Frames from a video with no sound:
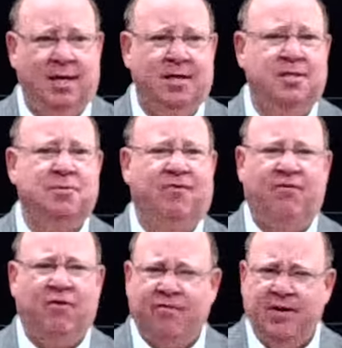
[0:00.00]
is
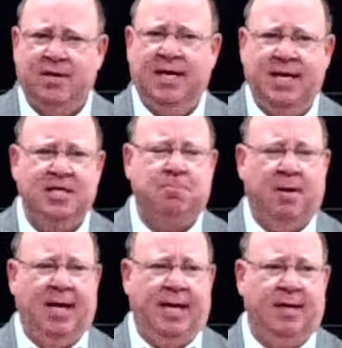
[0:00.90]
fulfilling his
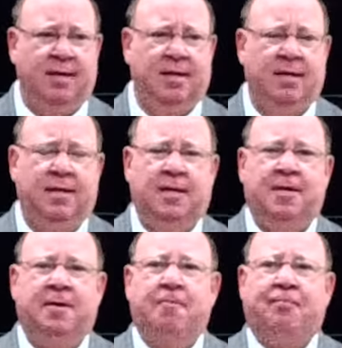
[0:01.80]
plan.
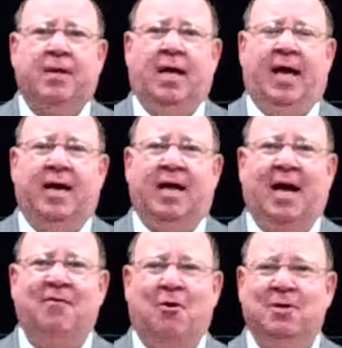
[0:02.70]
And
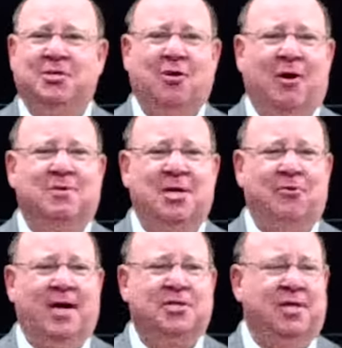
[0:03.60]
I've always thought it was
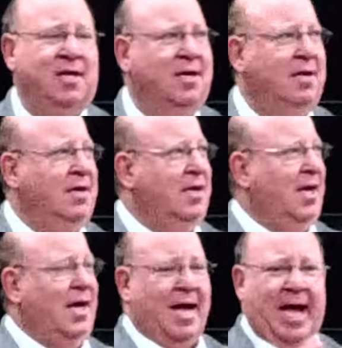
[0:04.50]
interesting.
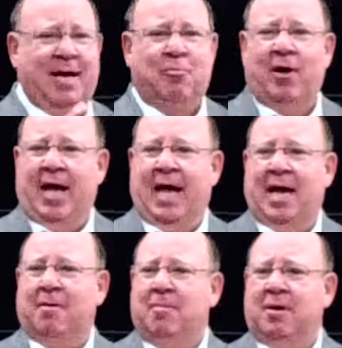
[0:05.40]

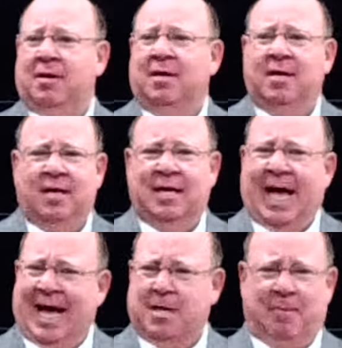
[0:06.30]
Abraham
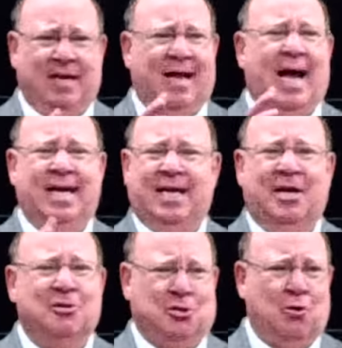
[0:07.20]
had to be 90
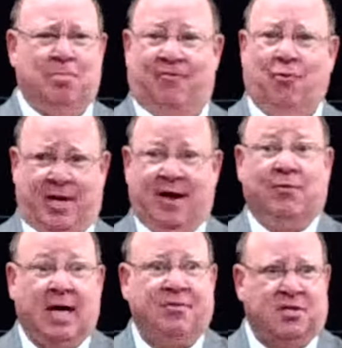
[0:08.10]
years old before he
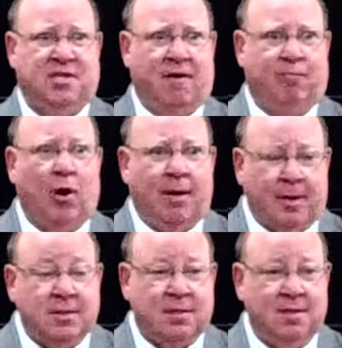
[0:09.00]
ever got the son of
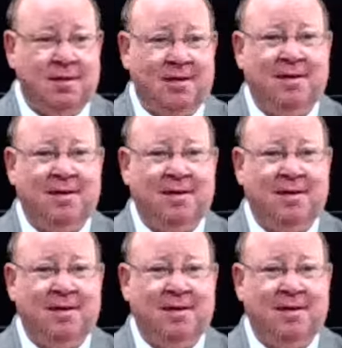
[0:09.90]
promise.